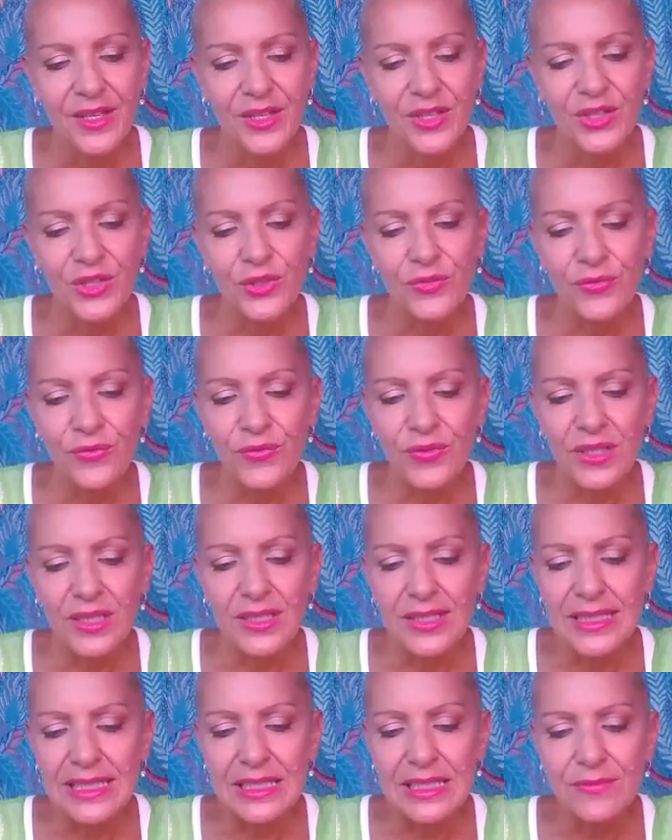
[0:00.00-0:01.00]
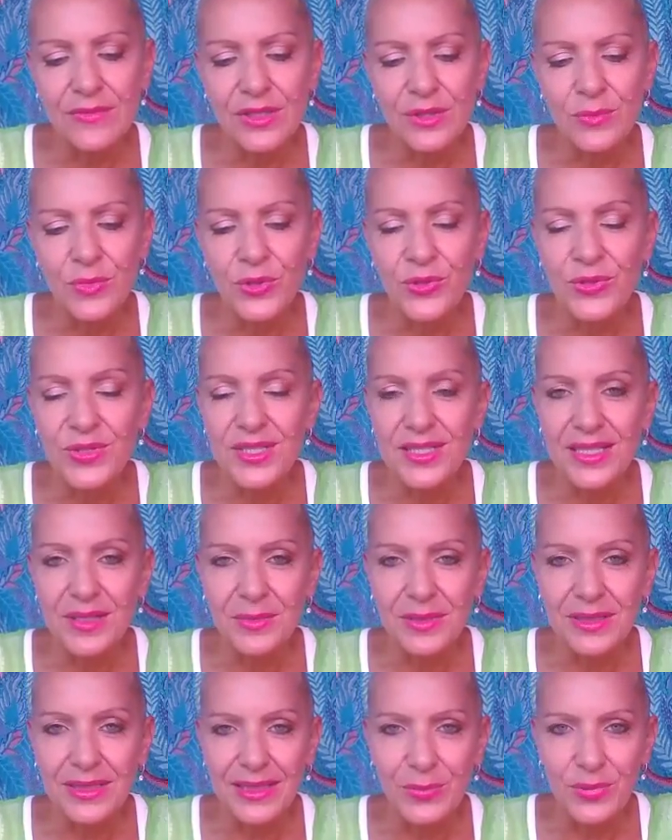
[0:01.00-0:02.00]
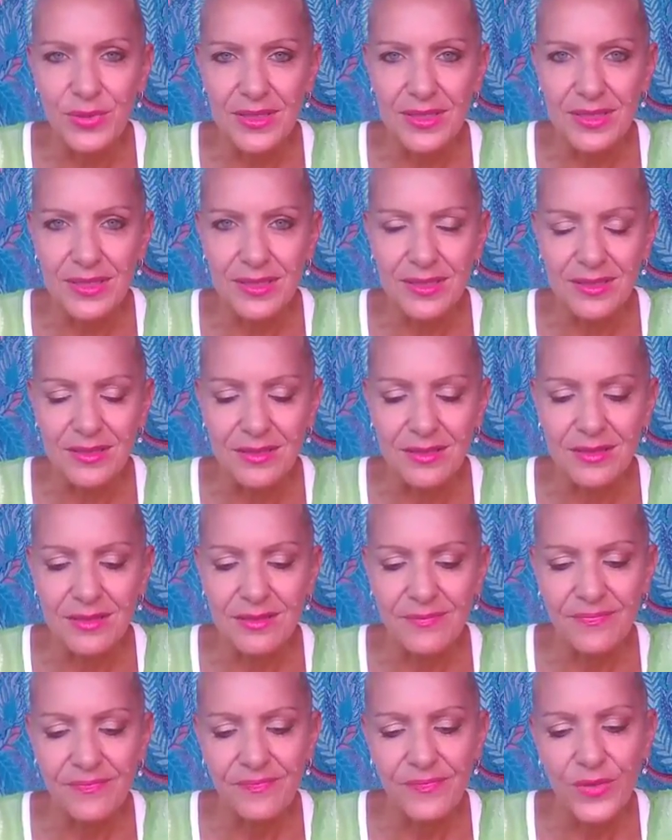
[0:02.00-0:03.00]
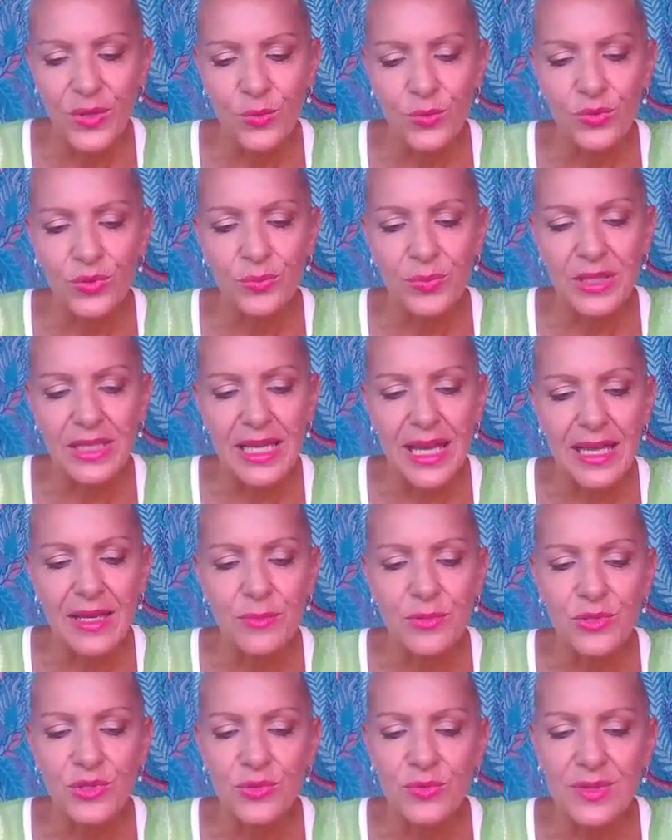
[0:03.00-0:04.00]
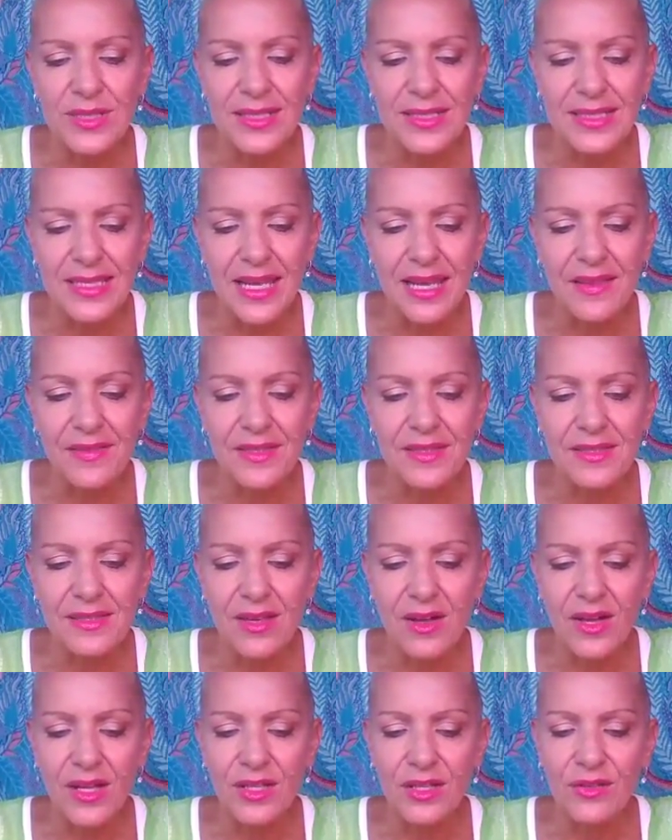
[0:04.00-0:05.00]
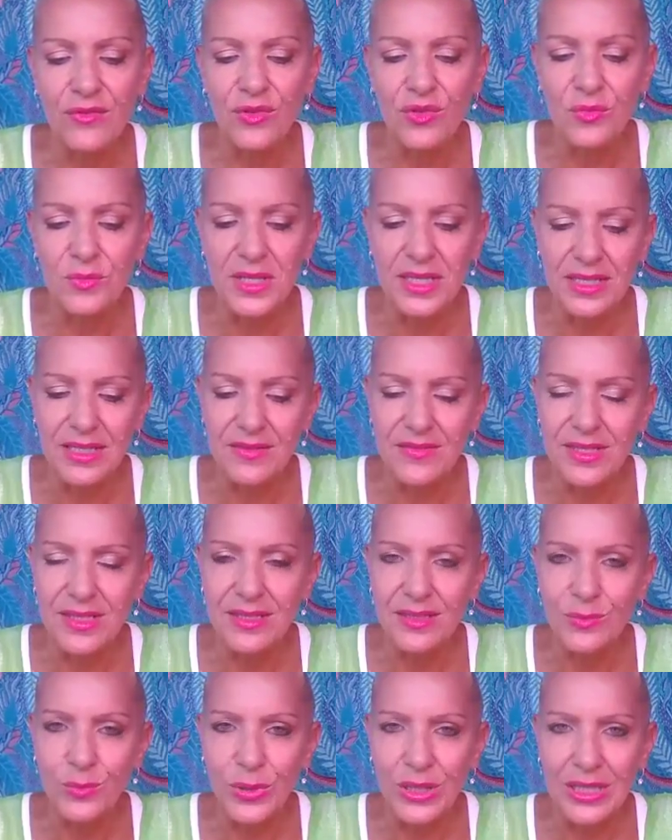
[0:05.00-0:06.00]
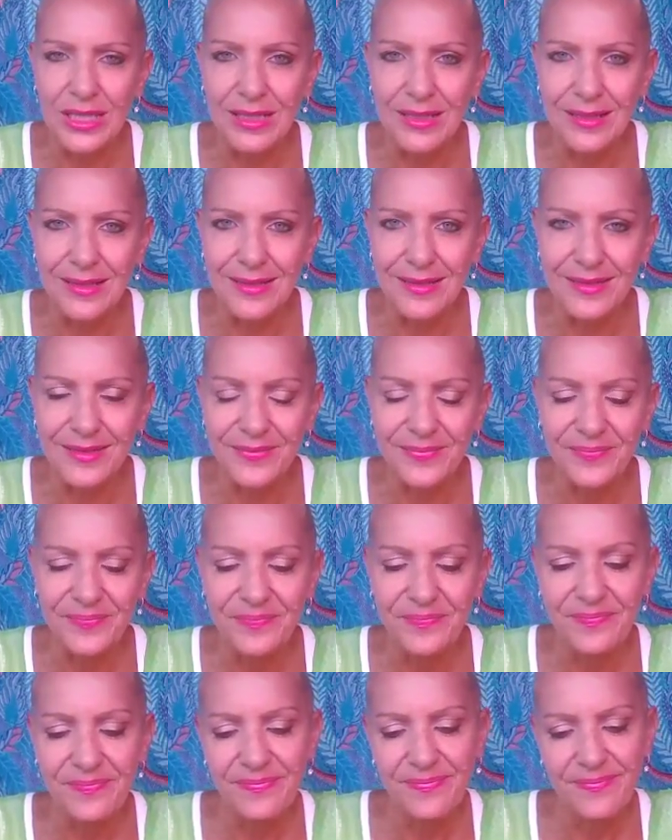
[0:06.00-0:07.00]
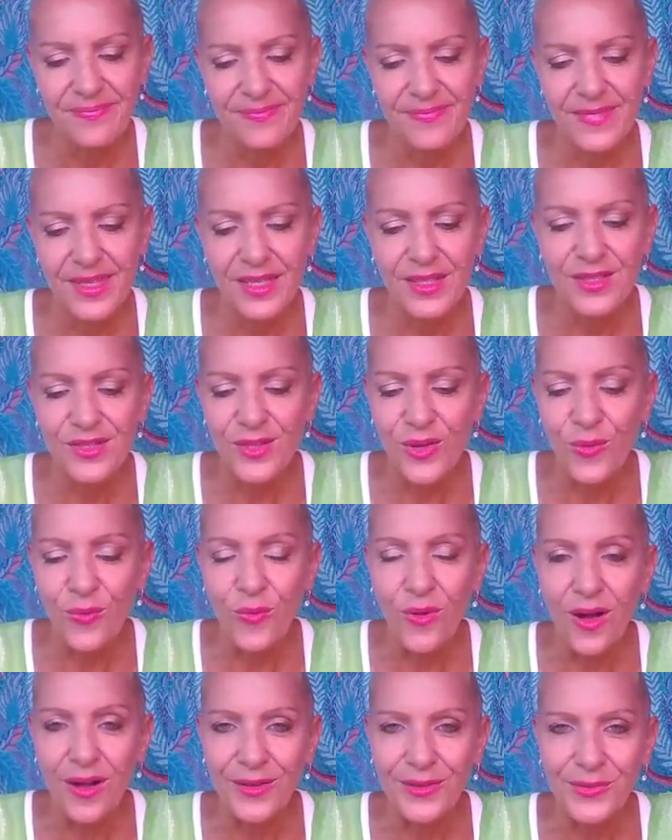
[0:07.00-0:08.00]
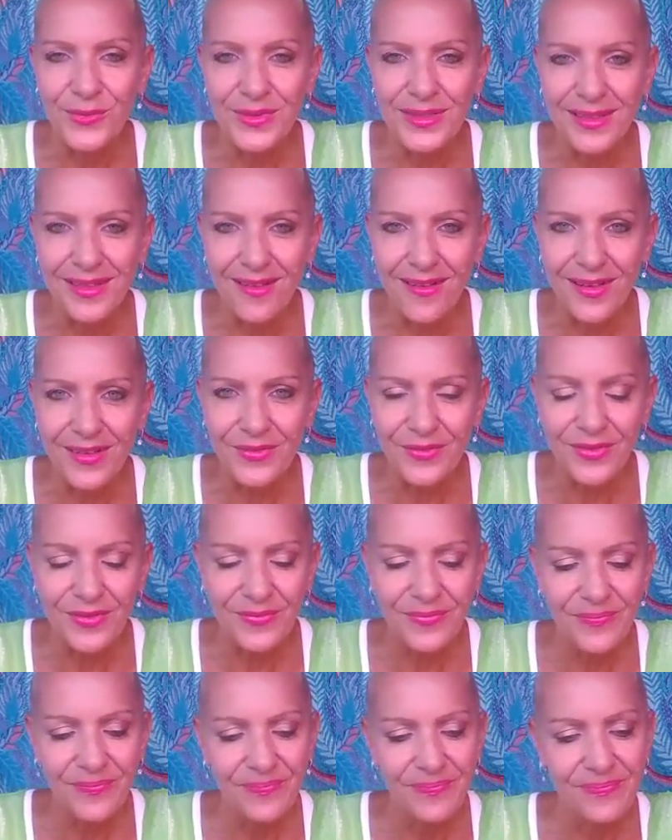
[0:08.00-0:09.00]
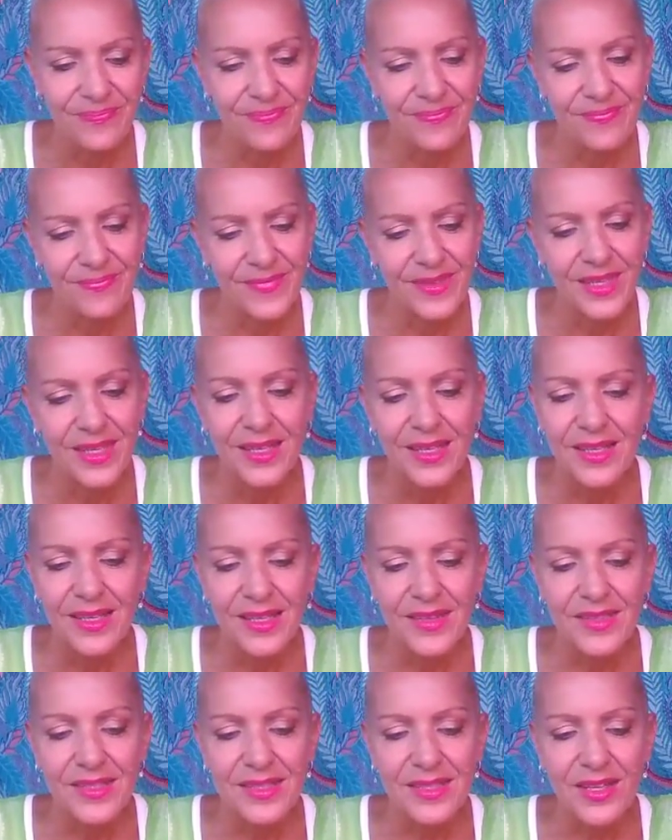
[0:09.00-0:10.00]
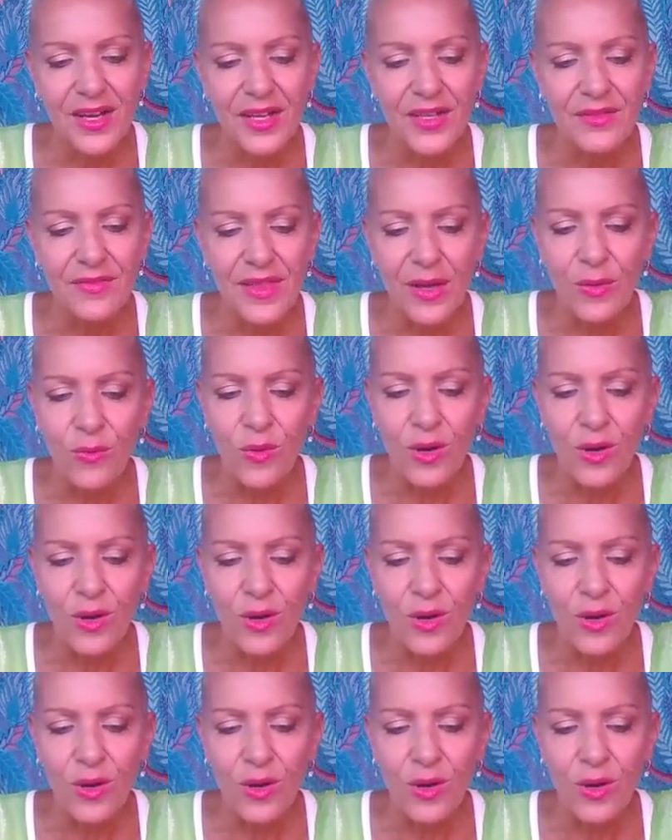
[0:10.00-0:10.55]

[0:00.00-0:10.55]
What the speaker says: No fear, even the most stubbornly persistent, would be able to withstand the sight of your magnificent beating heart, so wild with life. In the sight of that